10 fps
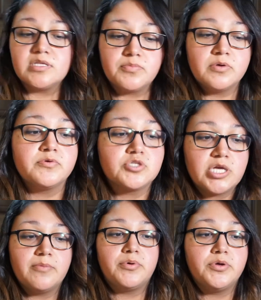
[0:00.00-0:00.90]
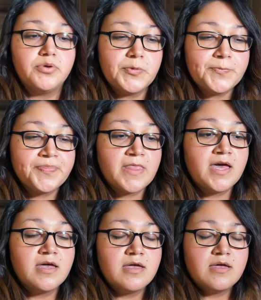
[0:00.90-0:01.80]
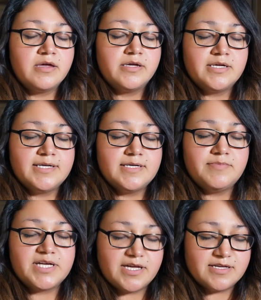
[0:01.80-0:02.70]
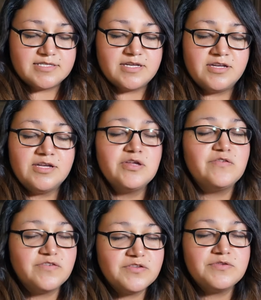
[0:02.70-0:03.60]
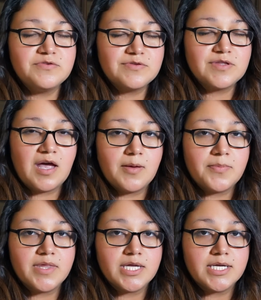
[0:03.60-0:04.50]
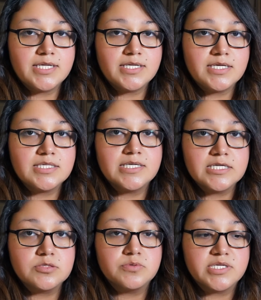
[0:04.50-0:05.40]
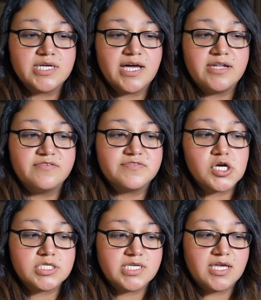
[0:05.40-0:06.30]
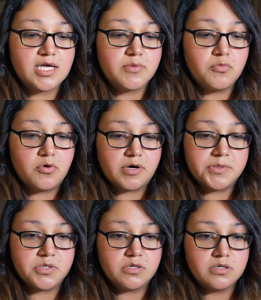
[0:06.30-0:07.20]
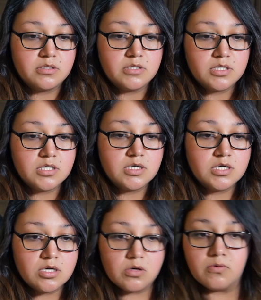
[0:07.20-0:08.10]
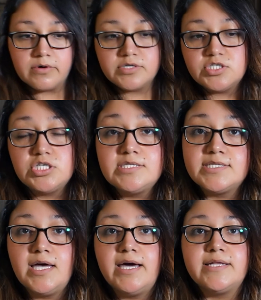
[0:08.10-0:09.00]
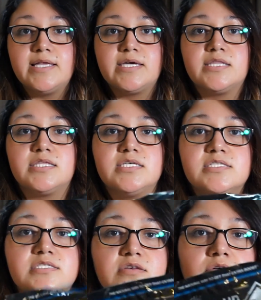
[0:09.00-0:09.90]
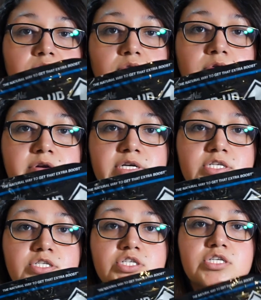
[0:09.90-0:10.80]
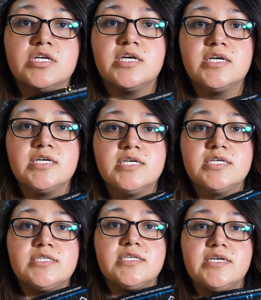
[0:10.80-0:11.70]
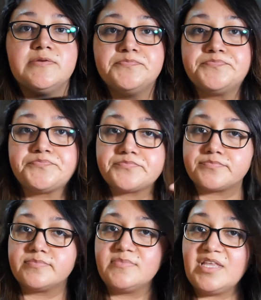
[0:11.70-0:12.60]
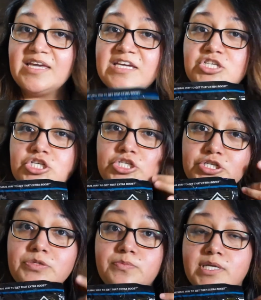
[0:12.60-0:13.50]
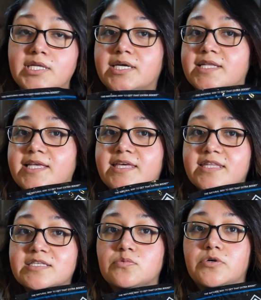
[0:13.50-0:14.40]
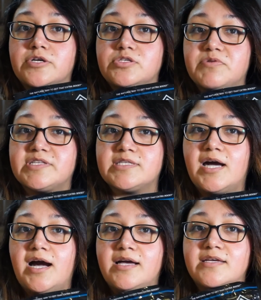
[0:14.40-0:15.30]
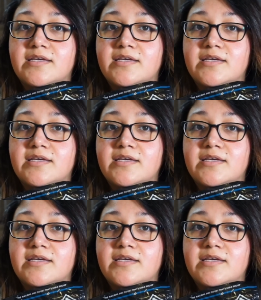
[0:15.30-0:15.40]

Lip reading: the purple shampoo, because if you do stop, then it does really kind of start to get more on the orangey side, like this orange. See? It should be looking like this orange, but it's not.